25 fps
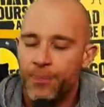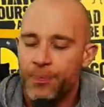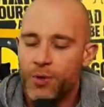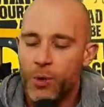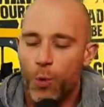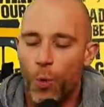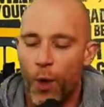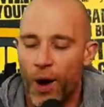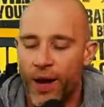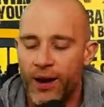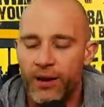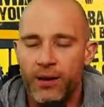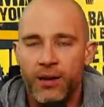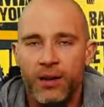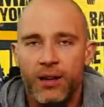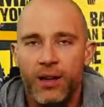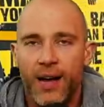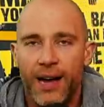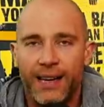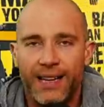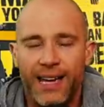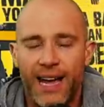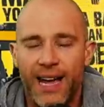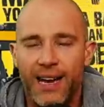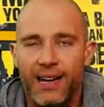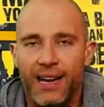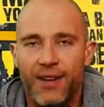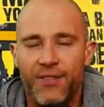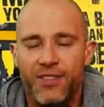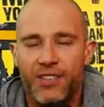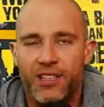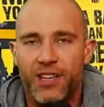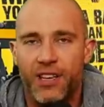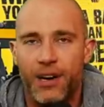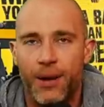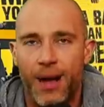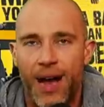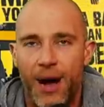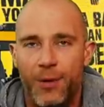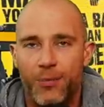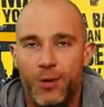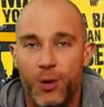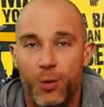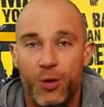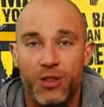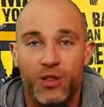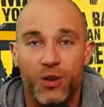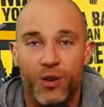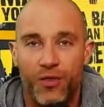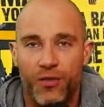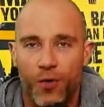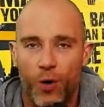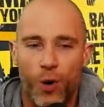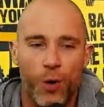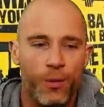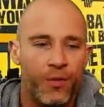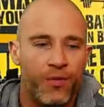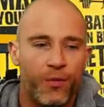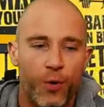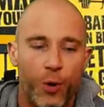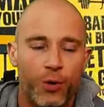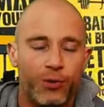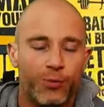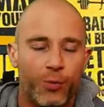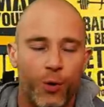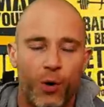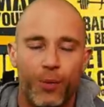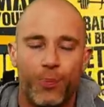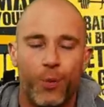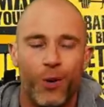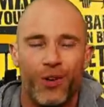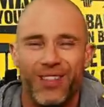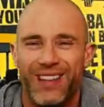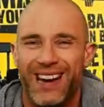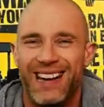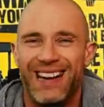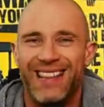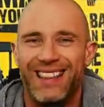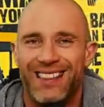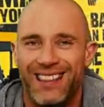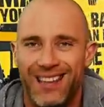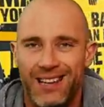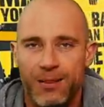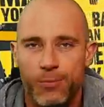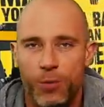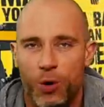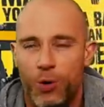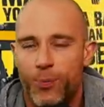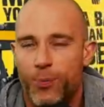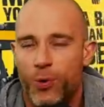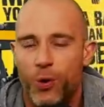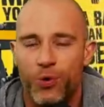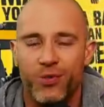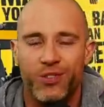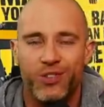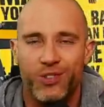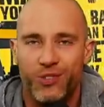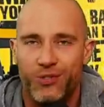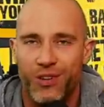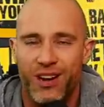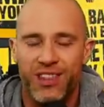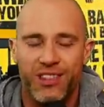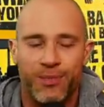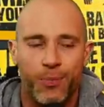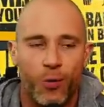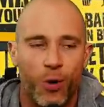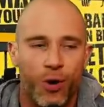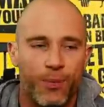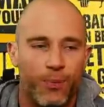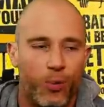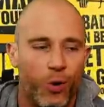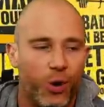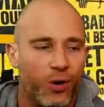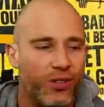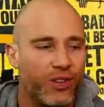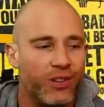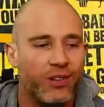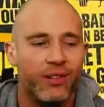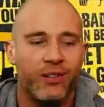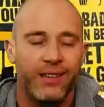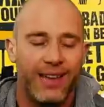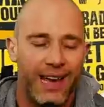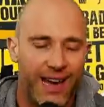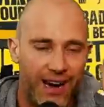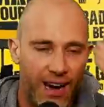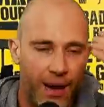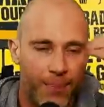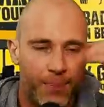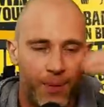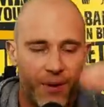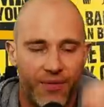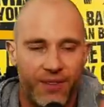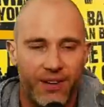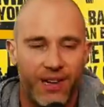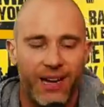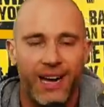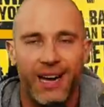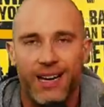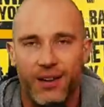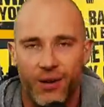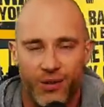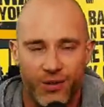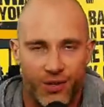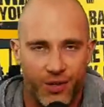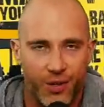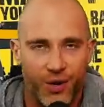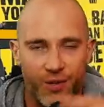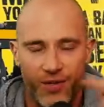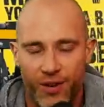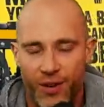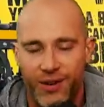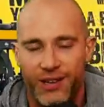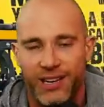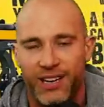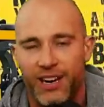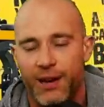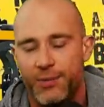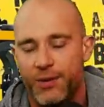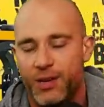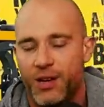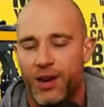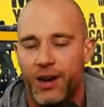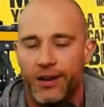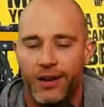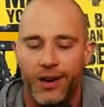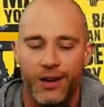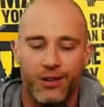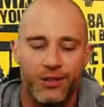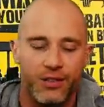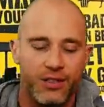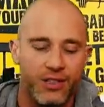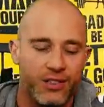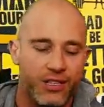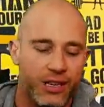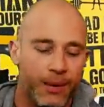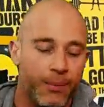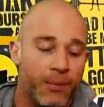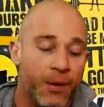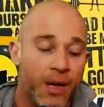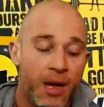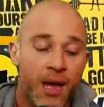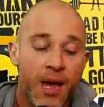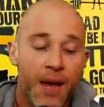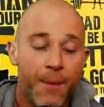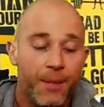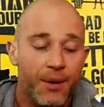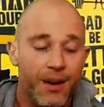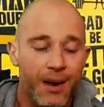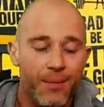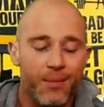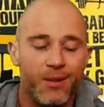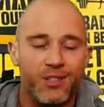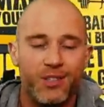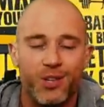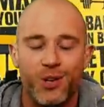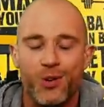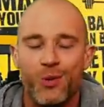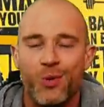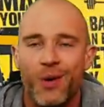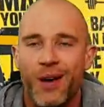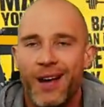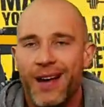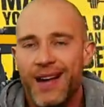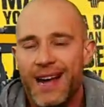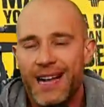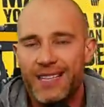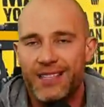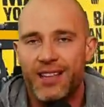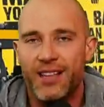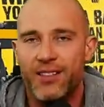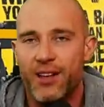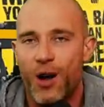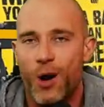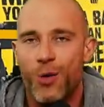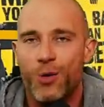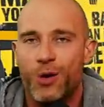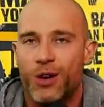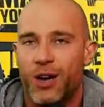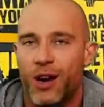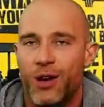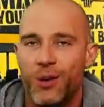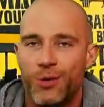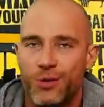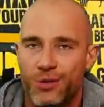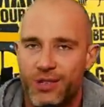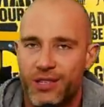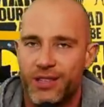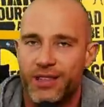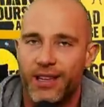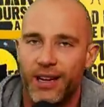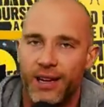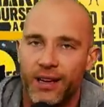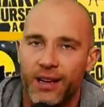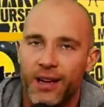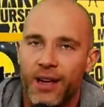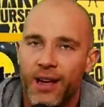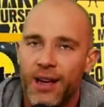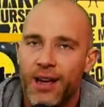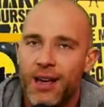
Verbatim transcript: One, again, if it's going to help you with your form, force more important than anything, more important than strength, more important than getting up every day. Not true. If you don't get up, you can't go to the gym. But number two, it's like the whole clothes thing.